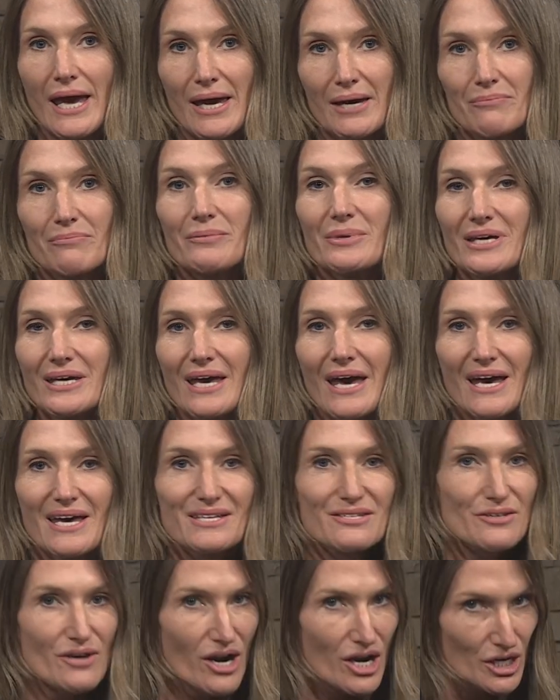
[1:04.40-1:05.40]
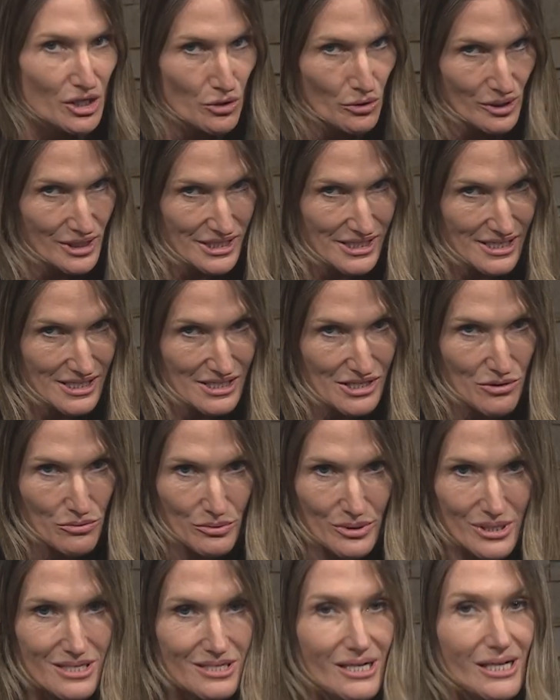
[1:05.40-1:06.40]
MBSR courses
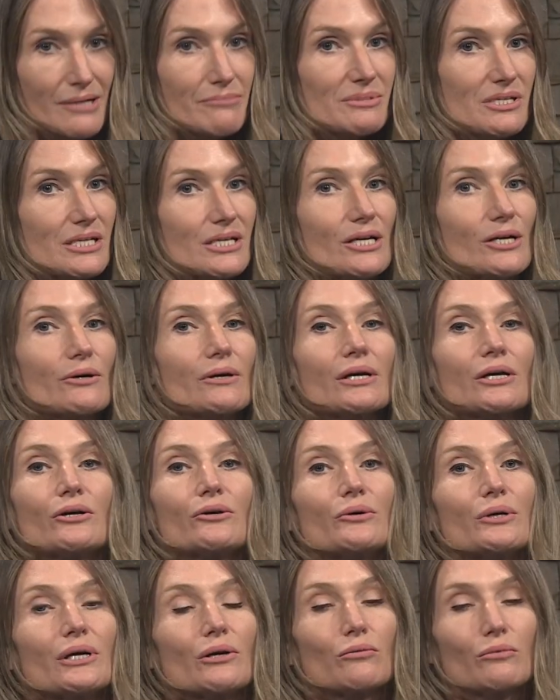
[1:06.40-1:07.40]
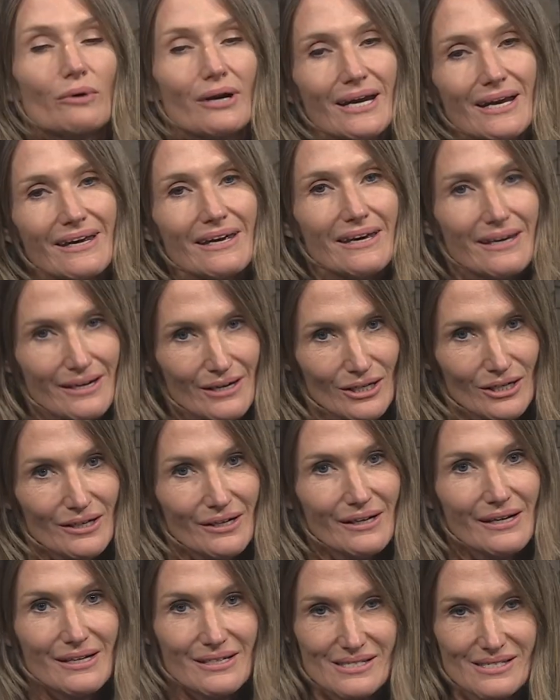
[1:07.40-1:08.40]
3 times a year, including right here
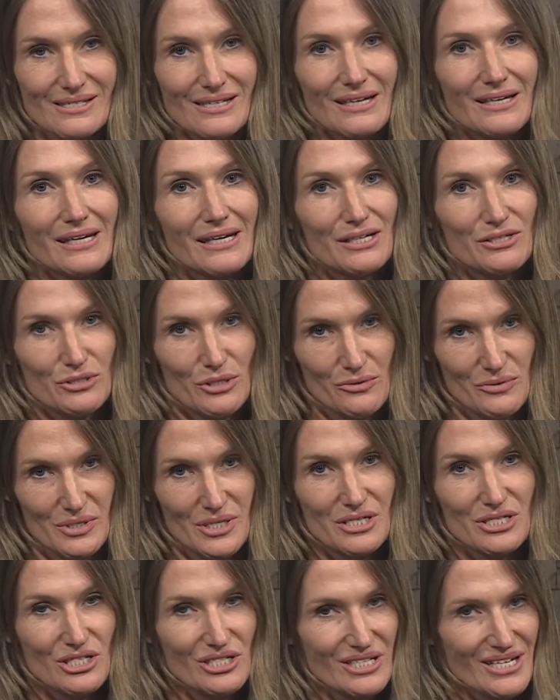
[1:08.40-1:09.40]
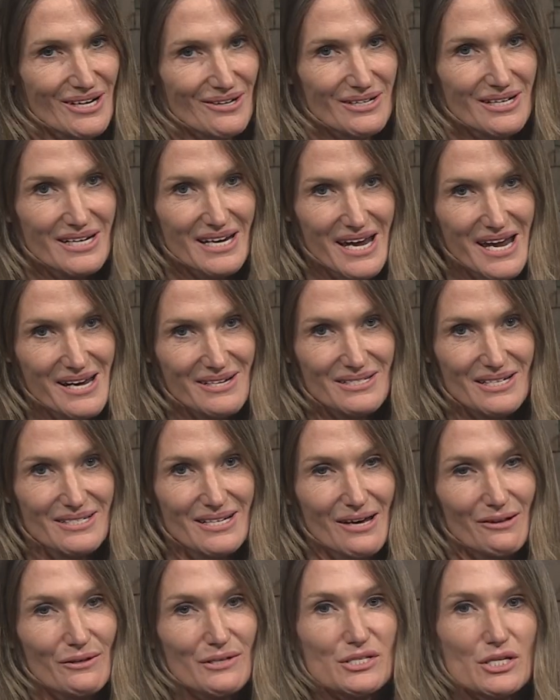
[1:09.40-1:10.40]
in St. Andrews. She's here today to
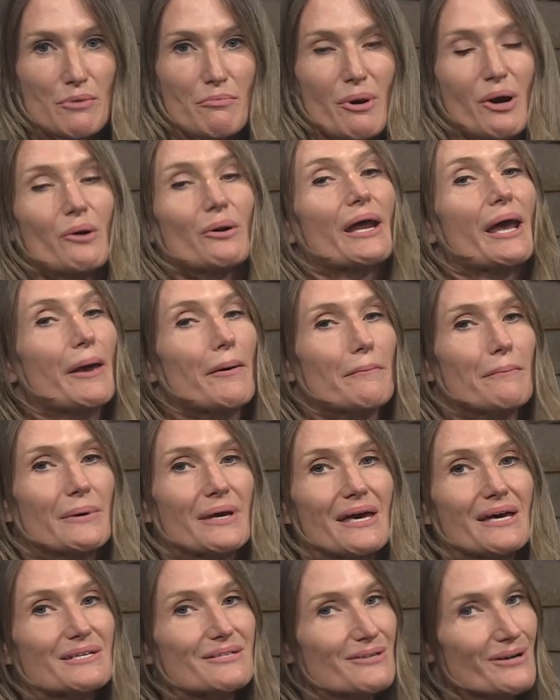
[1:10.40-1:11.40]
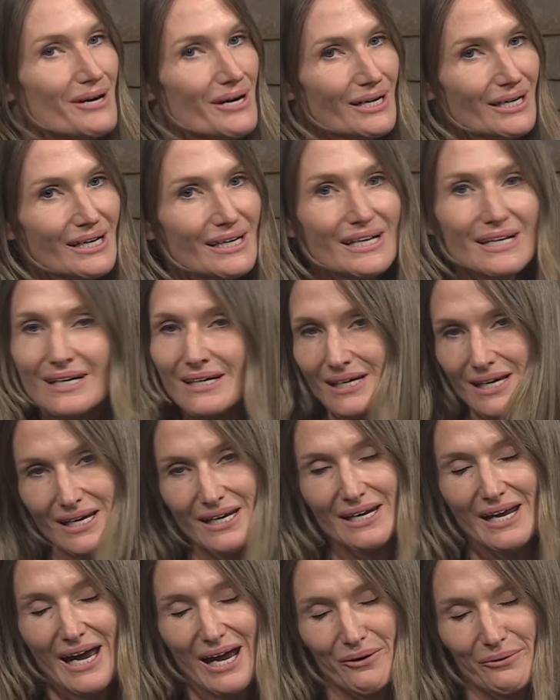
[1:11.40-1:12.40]
tell us about MBSR
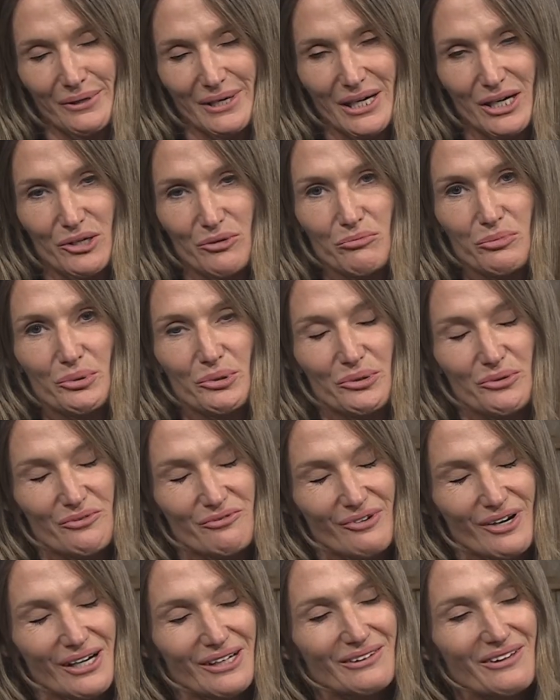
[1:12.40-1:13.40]
and how it can improve our